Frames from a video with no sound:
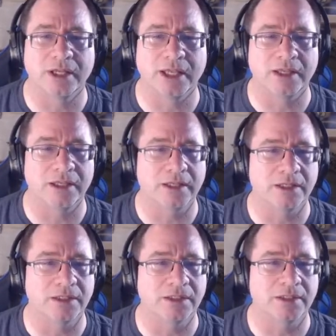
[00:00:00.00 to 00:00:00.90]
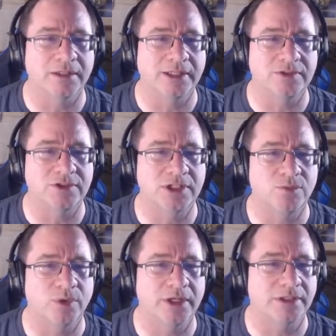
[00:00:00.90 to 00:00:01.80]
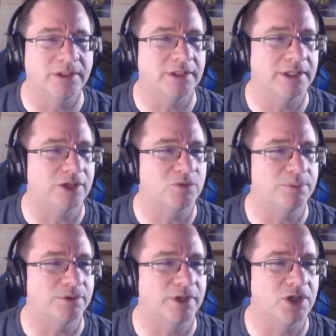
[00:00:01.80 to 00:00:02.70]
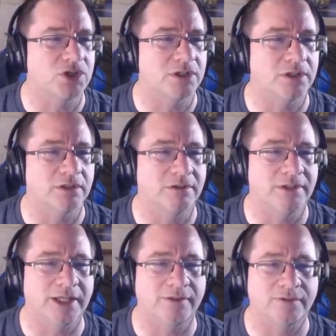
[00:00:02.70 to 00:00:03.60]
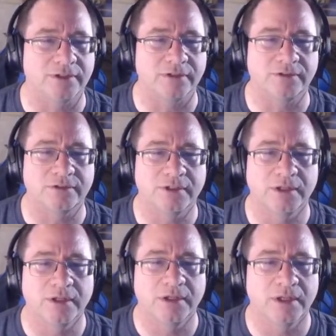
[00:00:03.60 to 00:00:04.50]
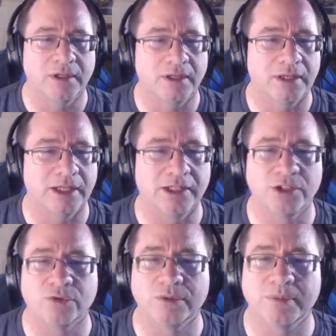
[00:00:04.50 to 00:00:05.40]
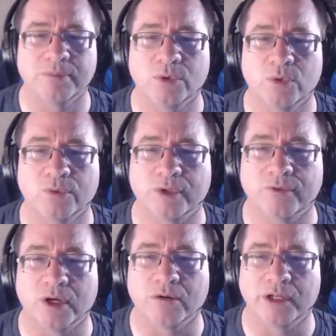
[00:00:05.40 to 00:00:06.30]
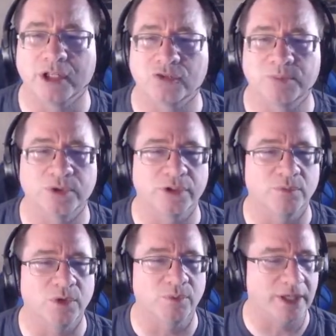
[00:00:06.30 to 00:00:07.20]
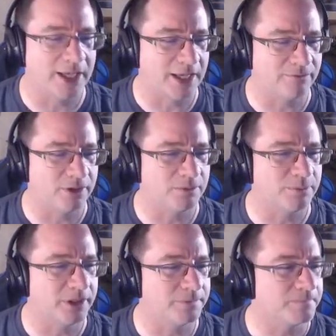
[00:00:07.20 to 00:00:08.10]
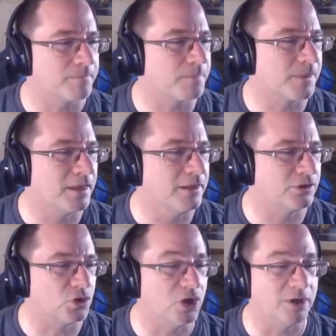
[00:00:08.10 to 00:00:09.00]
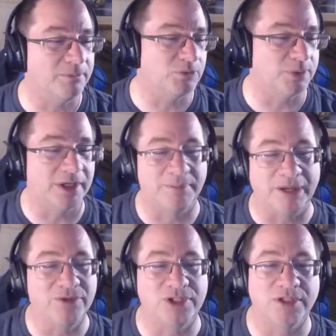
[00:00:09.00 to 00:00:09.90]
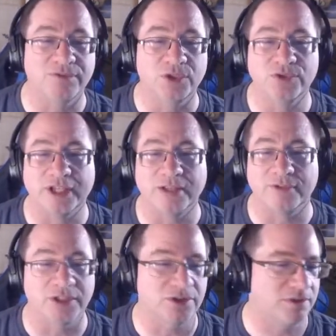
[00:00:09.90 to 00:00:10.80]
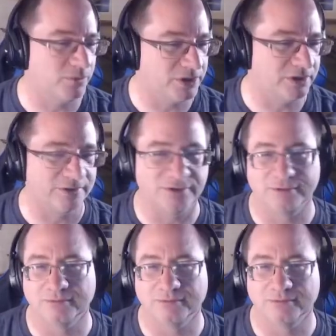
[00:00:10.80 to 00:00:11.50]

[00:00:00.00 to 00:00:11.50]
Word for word: and let's see what a little exploration nets us. And I don't remember what we've already explored and what we haven't, but the storm has brought a bounty of new salvage, which is